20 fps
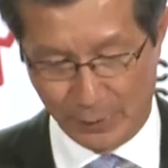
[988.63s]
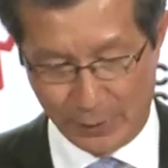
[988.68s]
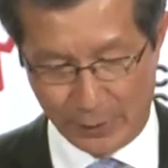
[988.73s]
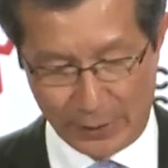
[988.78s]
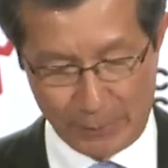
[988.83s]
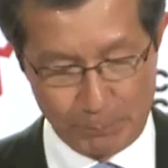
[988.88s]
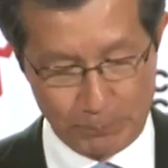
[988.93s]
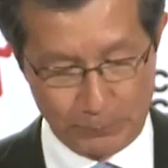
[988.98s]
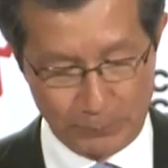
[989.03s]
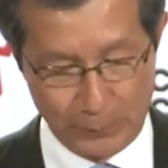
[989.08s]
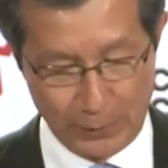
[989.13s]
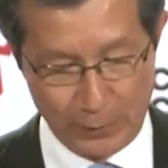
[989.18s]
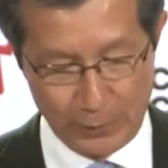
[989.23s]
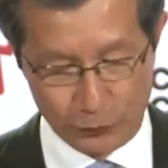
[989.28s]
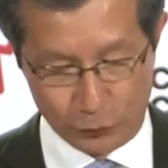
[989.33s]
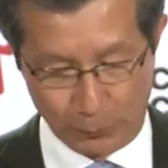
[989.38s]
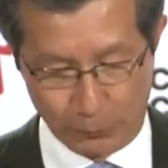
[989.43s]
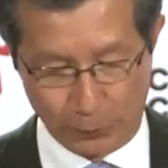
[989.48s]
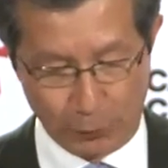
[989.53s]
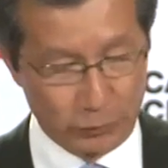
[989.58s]
and
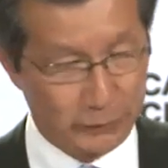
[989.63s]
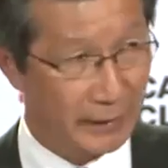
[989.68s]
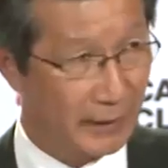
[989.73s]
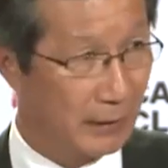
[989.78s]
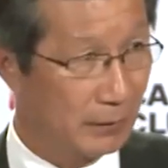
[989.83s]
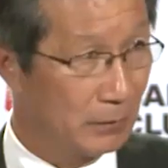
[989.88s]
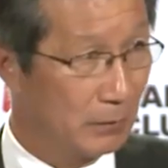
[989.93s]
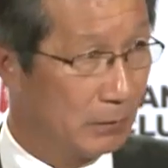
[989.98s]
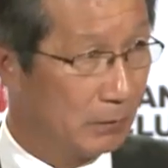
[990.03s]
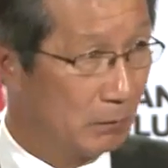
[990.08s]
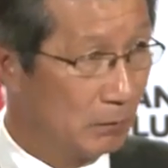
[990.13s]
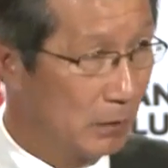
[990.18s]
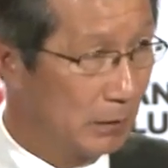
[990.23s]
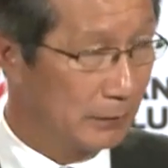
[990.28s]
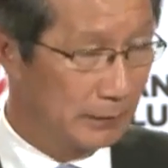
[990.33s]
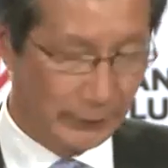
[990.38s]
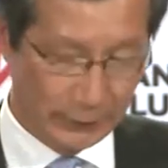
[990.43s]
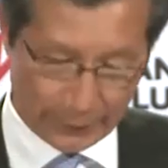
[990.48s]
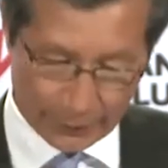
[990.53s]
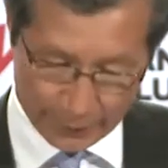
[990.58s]
to protect
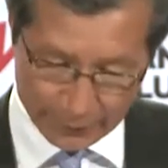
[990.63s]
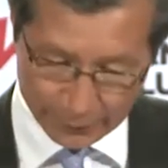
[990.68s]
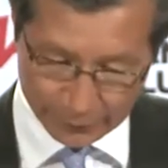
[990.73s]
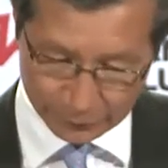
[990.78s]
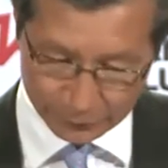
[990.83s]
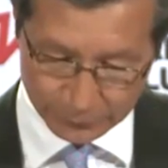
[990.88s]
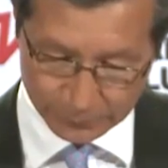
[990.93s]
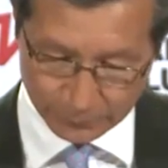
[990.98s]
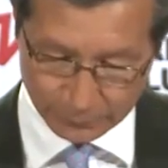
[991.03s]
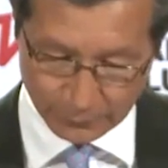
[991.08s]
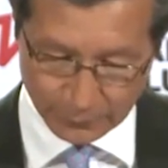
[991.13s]
what it has,